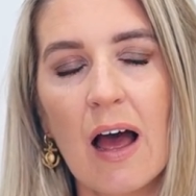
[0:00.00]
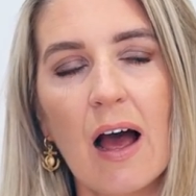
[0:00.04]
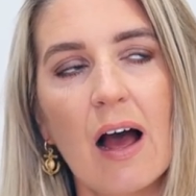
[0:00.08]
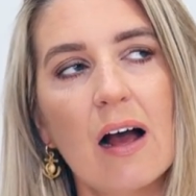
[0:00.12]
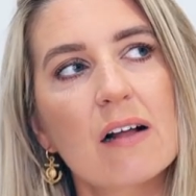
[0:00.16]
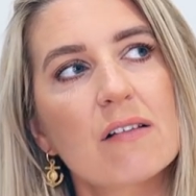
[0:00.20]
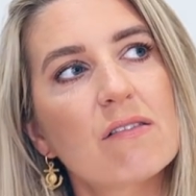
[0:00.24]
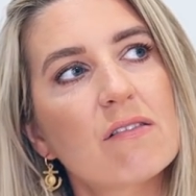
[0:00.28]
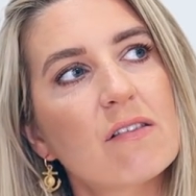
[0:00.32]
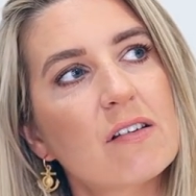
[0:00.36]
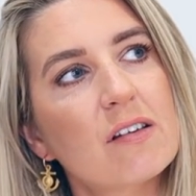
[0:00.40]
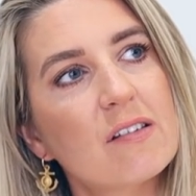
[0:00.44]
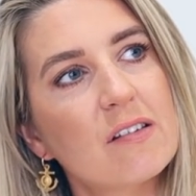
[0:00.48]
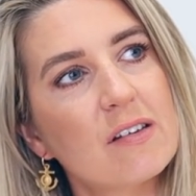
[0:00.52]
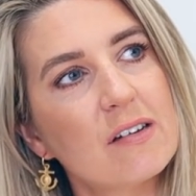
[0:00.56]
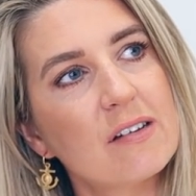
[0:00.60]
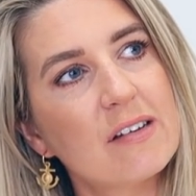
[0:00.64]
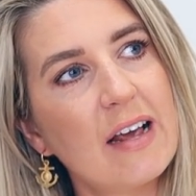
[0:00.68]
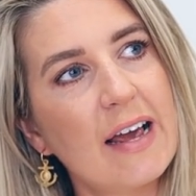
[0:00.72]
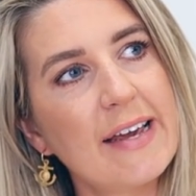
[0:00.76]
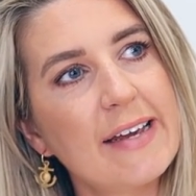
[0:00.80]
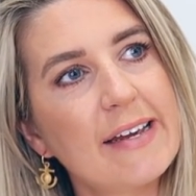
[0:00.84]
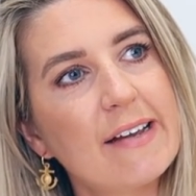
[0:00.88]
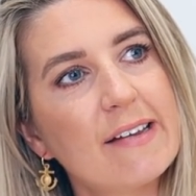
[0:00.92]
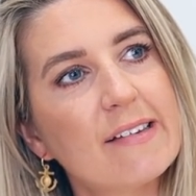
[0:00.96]
and just to
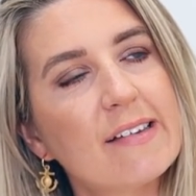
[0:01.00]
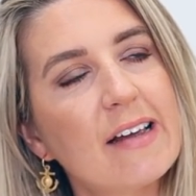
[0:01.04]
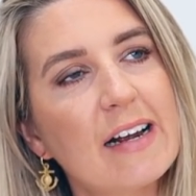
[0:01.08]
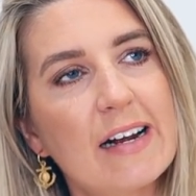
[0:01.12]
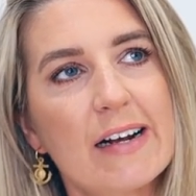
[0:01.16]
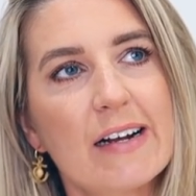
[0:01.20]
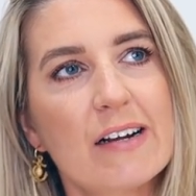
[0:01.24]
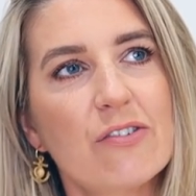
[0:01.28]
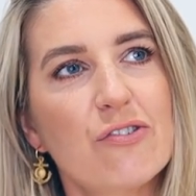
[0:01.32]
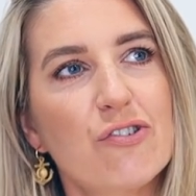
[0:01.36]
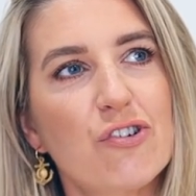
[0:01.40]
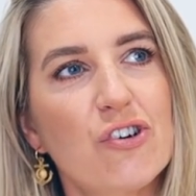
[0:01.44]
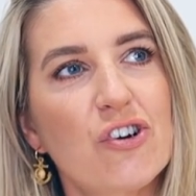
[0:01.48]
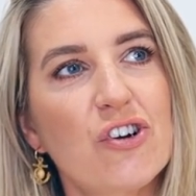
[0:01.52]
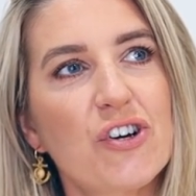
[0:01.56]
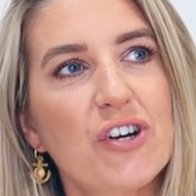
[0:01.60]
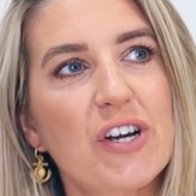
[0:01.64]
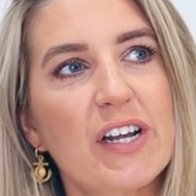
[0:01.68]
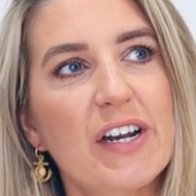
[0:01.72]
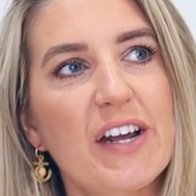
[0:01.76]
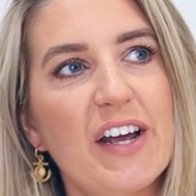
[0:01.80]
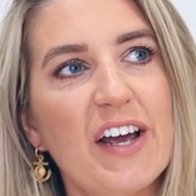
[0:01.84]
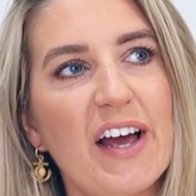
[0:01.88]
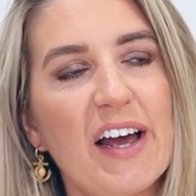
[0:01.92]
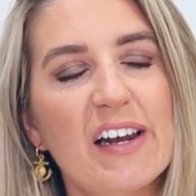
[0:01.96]
take a second to look
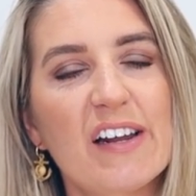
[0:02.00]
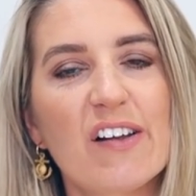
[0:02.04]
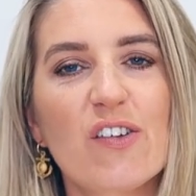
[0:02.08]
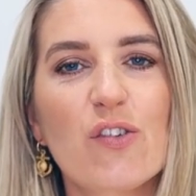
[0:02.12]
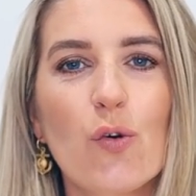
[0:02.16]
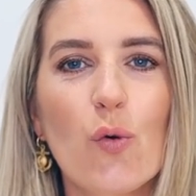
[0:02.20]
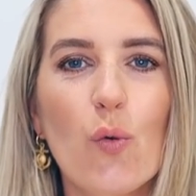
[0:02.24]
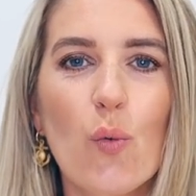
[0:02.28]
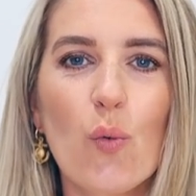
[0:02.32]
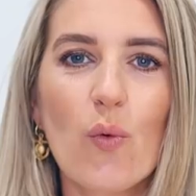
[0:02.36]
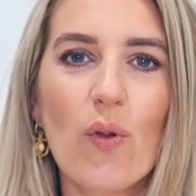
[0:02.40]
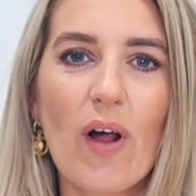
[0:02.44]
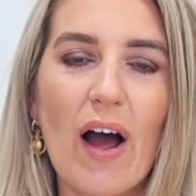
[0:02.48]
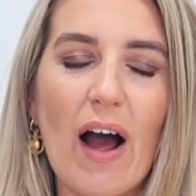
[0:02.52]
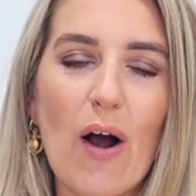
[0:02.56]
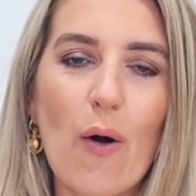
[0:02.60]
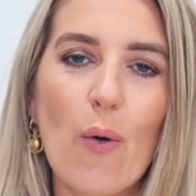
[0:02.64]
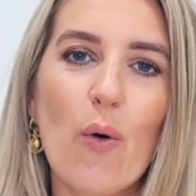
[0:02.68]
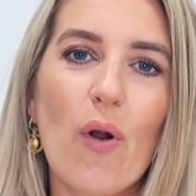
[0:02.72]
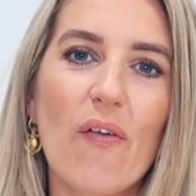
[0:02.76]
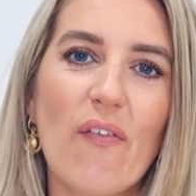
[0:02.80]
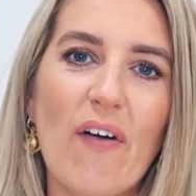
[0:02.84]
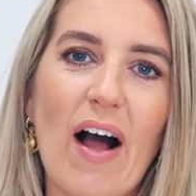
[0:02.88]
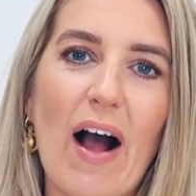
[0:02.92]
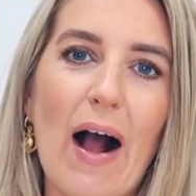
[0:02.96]
at it. And it's all
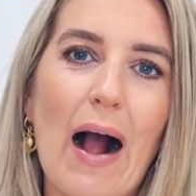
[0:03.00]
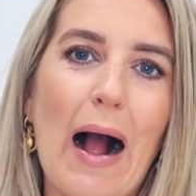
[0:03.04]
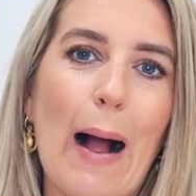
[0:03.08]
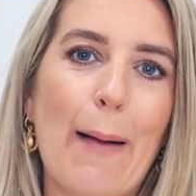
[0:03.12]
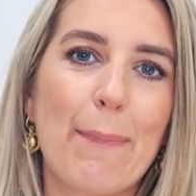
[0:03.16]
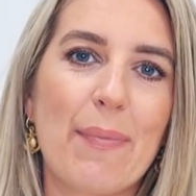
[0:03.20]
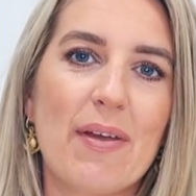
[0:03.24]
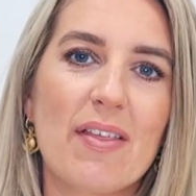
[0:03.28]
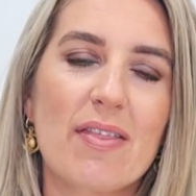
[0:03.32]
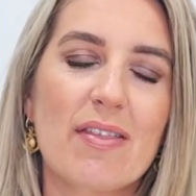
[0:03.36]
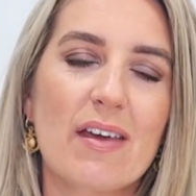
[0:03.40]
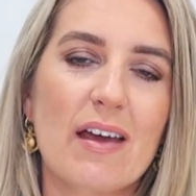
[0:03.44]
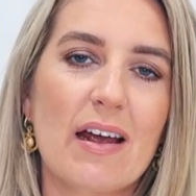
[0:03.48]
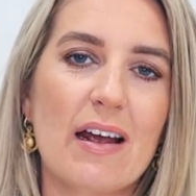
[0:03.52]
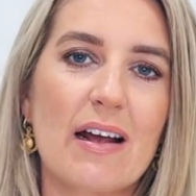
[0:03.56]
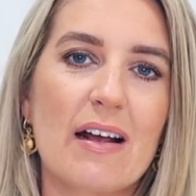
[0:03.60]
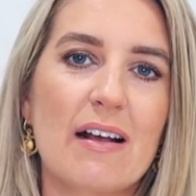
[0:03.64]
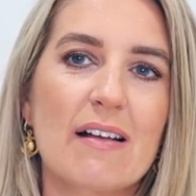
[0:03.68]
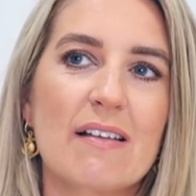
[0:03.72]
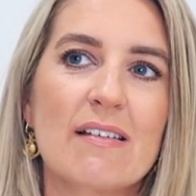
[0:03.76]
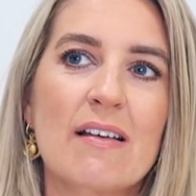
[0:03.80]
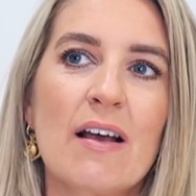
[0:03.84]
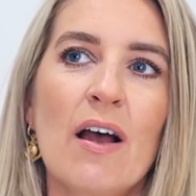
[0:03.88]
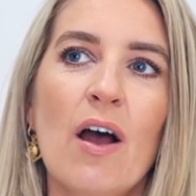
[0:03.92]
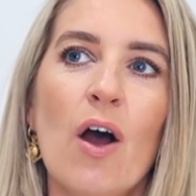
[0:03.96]
of our happy
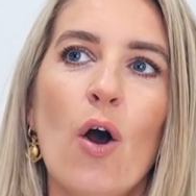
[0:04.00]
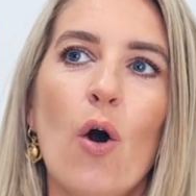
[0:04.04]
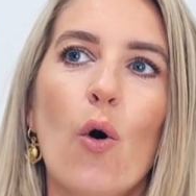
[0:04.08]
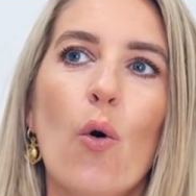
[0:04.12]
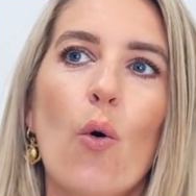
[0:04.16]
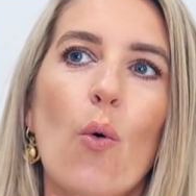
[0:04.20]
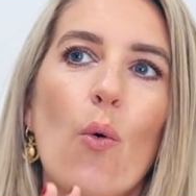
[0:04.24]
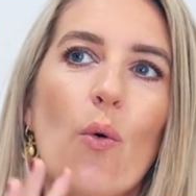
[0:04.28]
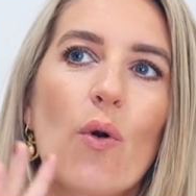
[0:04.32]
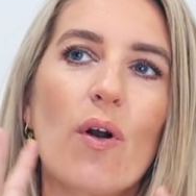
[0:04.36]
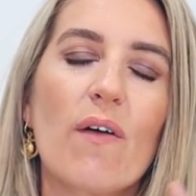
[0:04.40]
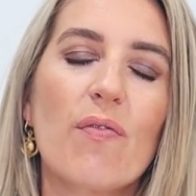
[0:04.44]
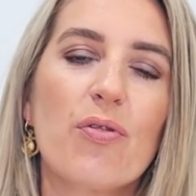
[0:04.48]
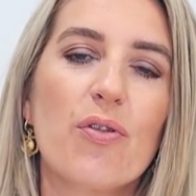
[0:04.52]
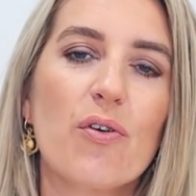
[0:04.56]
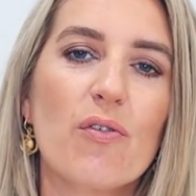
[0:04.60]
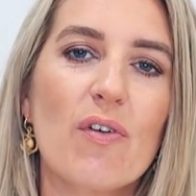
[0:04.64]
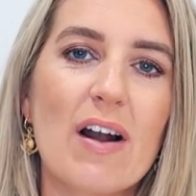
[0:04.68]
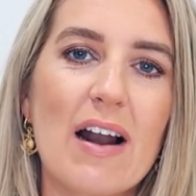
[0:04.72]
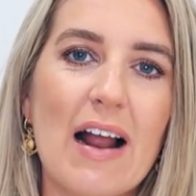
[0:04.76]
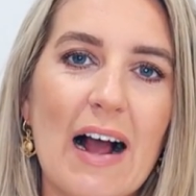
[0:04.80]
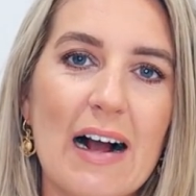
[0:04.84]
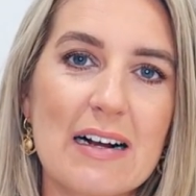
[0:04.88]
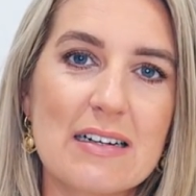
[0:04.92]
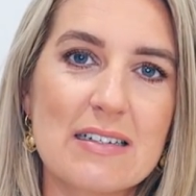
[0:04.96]
things, all of the
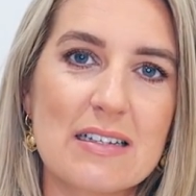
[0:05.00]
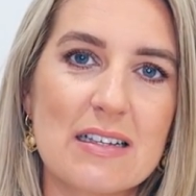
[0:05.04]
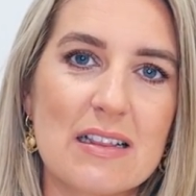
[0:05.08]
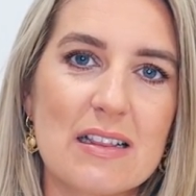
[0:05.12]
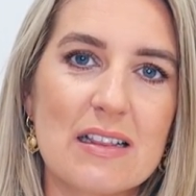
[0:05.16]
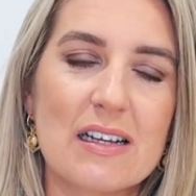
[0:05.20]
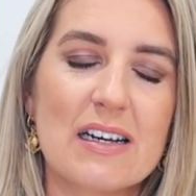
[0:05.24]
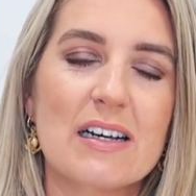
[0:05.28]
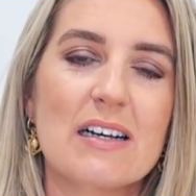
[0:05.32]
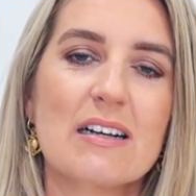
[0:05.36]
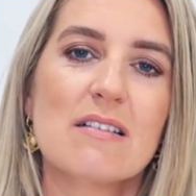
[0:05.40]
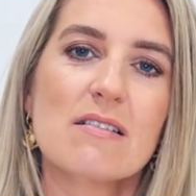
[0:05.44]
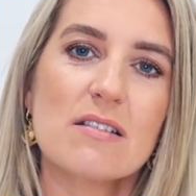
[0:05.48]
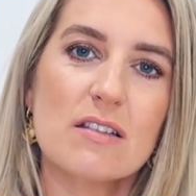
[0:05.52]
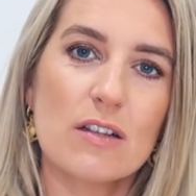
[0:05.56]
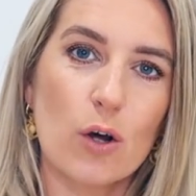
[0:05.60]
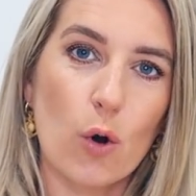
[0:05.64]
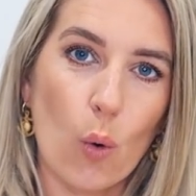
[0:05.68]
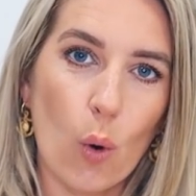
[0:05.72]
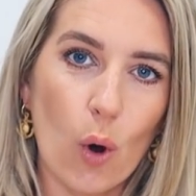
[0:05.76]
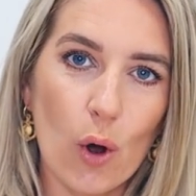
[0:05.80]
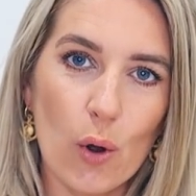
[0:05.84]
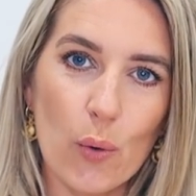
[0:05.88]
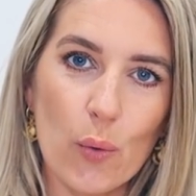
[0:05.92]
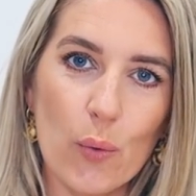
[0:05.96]
relaxing things, the
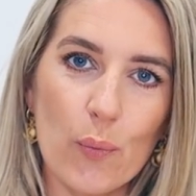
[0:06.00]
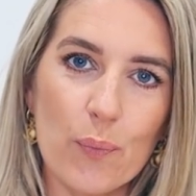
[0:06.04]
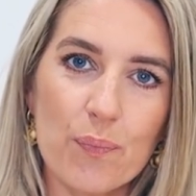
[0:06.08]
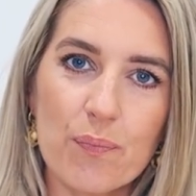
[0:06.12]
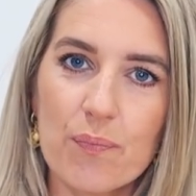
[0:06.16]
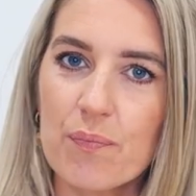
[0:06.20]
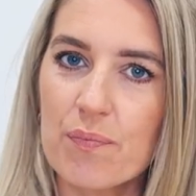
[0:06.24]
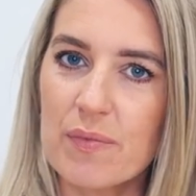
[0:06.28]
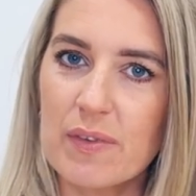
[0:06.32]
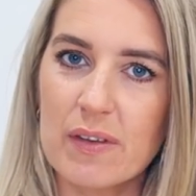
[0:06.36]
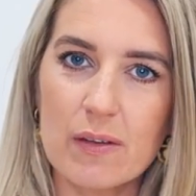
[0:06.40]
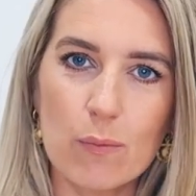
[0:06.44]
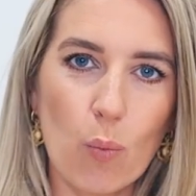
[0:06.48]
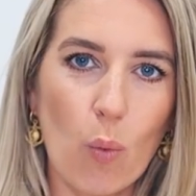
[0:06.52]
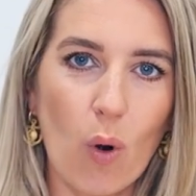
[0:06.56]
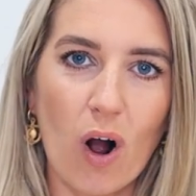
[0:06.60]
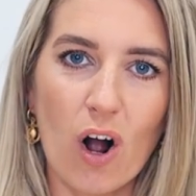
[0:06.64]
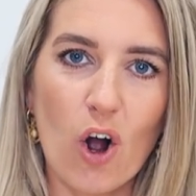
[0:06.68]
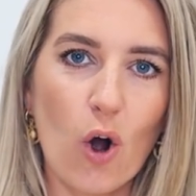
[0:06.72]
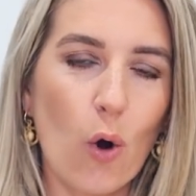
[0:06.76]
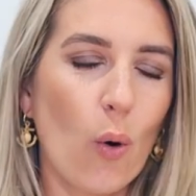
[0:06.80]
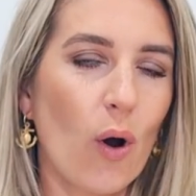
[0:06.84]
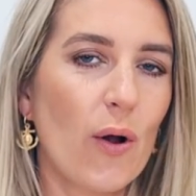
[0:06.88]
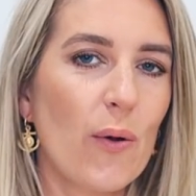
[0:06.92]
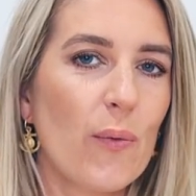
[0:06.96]
quote,
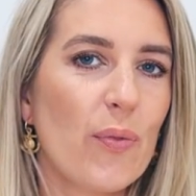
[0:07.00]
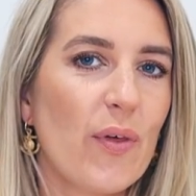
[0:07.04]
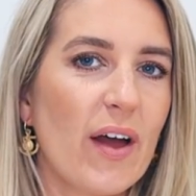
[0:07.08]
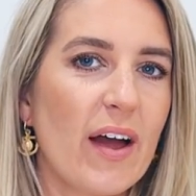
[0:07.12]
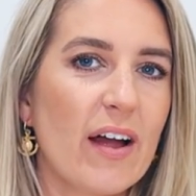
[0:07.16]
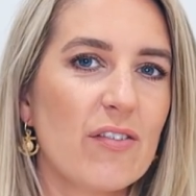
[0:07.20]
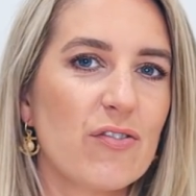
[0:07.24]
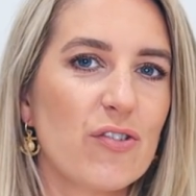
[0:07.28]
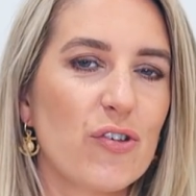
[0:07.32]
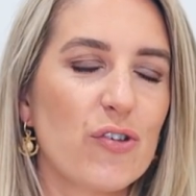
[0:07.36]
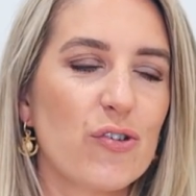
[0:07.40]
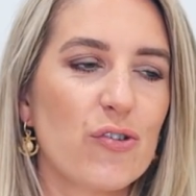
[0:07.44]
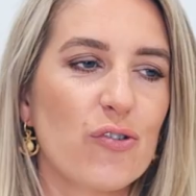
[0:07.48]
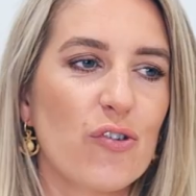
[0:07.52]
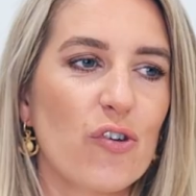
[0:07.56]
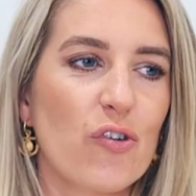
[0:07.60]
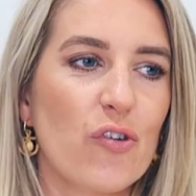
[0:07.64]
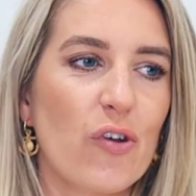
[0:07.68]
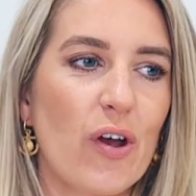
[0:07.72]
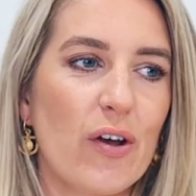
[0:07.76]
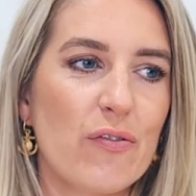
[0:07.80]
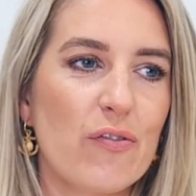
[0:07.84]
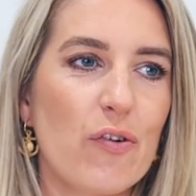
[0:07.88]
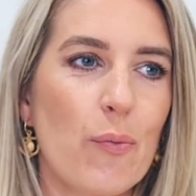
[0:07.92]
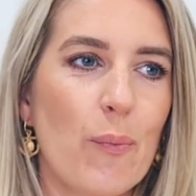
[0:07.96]
one quote there, just as
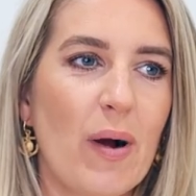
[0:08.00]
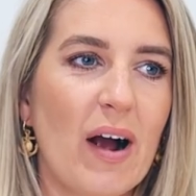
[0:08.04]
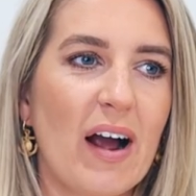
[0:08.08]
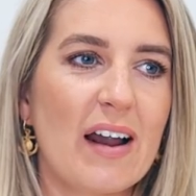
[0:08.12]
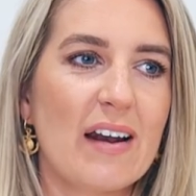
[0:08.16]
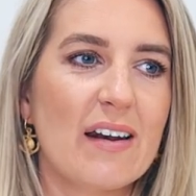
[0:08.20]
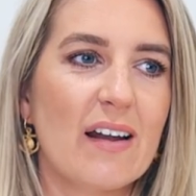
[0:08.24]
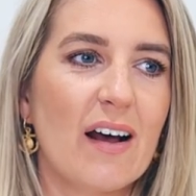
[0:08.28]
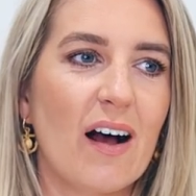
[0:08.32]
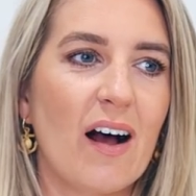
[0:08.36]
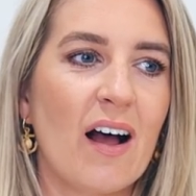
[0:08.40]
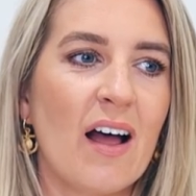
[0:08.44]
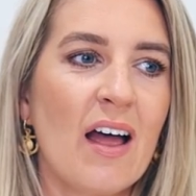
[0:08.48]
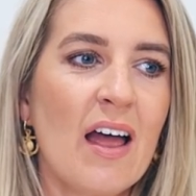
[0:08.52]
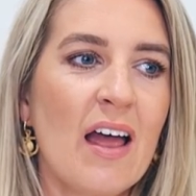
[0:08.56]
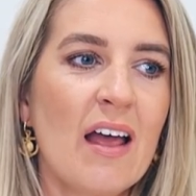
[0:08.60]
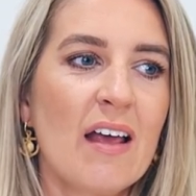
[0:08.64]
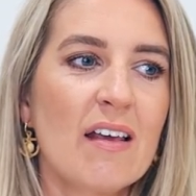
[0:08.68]
a reminder.